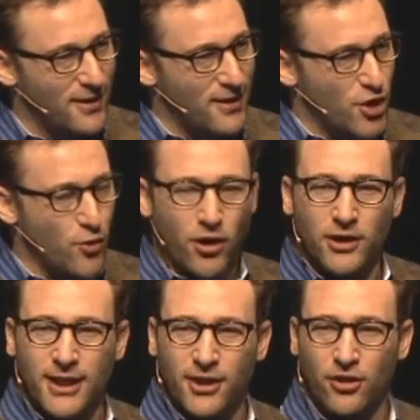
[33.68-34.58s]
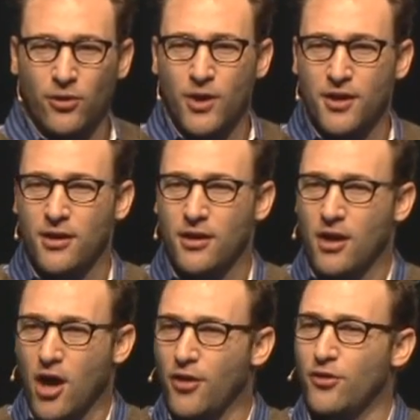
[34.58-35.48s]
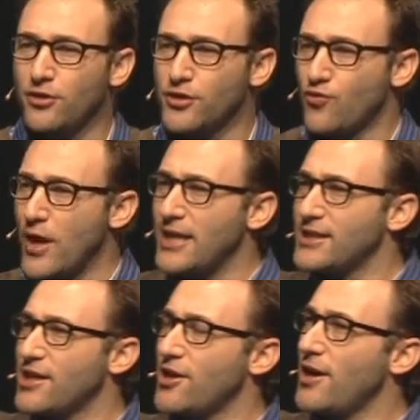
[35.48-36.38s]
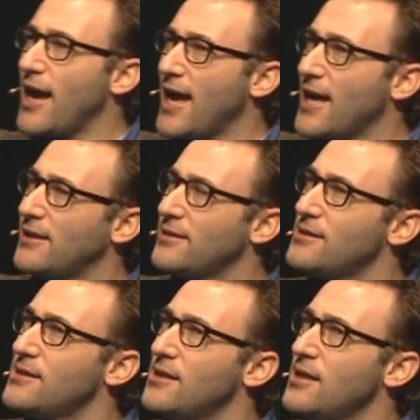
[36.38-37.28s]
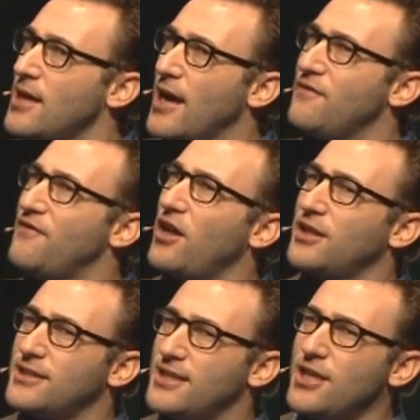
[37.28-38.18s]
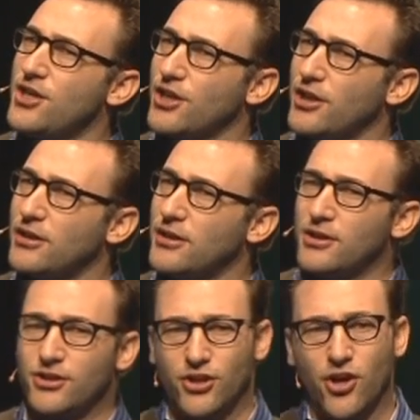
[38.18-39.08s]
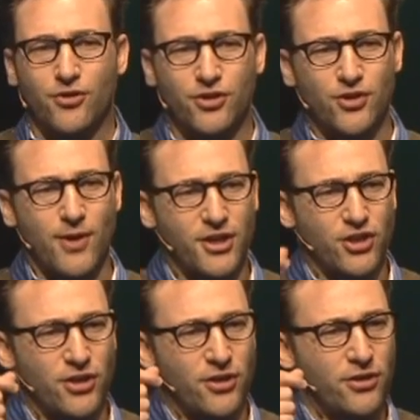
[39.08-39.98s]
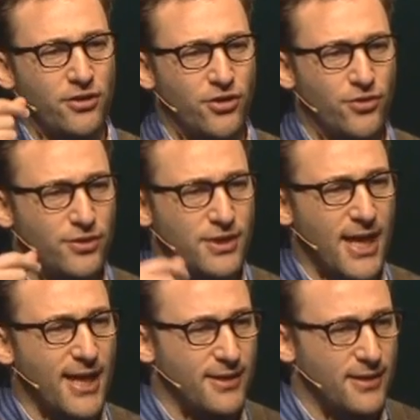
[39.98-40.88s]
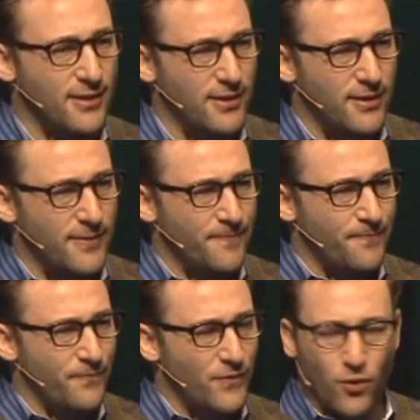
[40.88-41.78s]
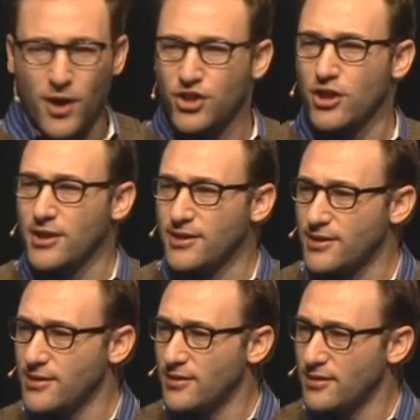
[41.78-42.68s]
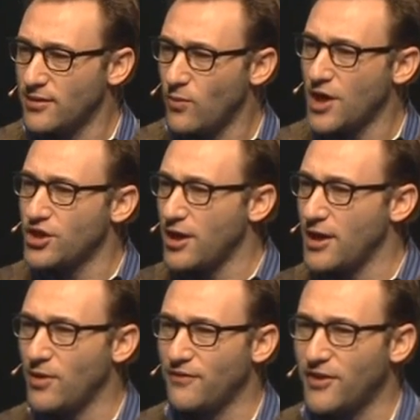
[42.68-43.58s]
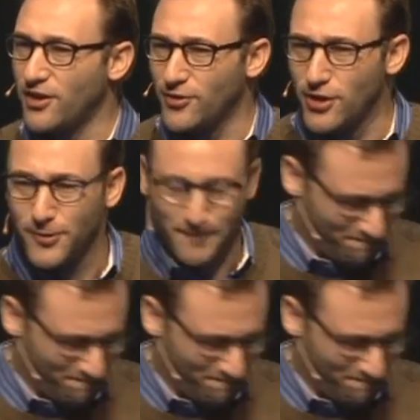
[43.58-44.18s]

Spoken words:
You are a leader when others raise their hands and volunteer to go in the direction you set. The question is, why should anyone follow you?